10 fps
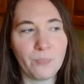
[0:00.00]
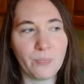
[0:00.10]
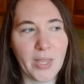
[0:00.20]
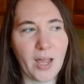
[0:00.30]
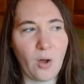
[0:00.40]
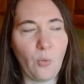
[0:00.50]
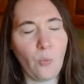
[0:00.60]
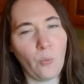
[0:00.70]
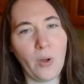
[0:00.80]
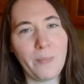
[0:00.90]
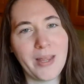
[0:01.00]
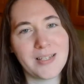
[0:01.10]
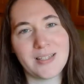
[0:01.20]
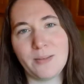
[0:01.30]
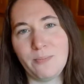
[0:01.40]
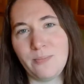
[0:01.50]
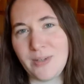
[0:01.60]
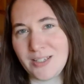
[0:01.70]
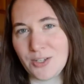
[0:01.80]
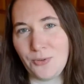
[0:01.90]
Now, what makes them
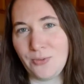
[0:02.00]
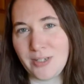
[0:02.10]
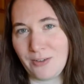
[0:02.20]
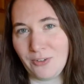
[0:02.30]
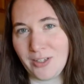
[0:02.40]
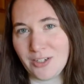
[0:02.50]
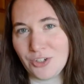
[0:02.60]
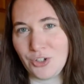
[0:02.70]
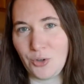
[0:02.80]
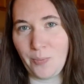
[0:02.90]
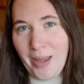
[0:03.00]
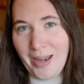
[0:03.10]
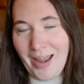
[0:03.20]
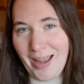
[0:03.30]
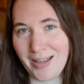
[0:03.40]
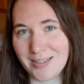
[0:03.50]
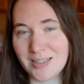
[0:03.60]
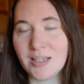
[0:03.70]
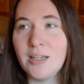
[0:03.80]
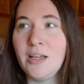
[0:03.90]
so devilish, you may ask?